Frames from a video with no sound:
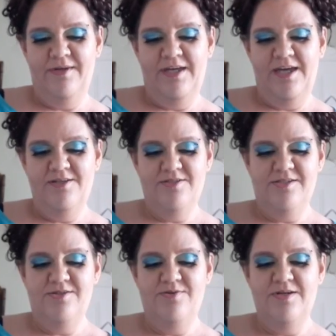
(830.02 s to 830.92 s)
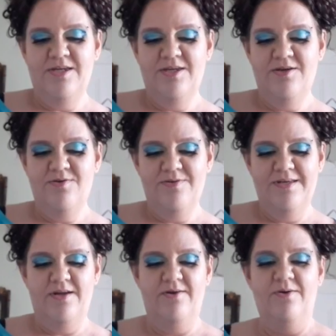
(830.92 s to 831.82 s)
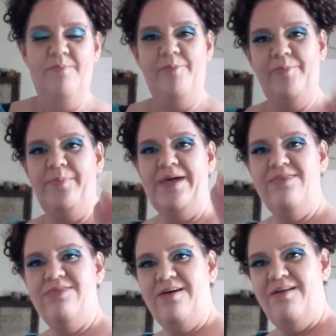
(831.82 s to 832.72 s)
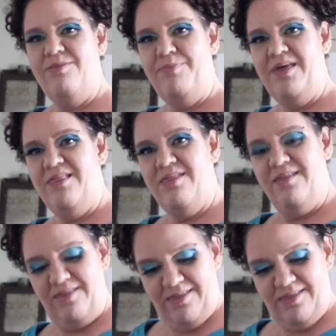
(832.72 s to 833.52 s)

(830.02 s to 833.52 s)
into cute little bite-sized pieces.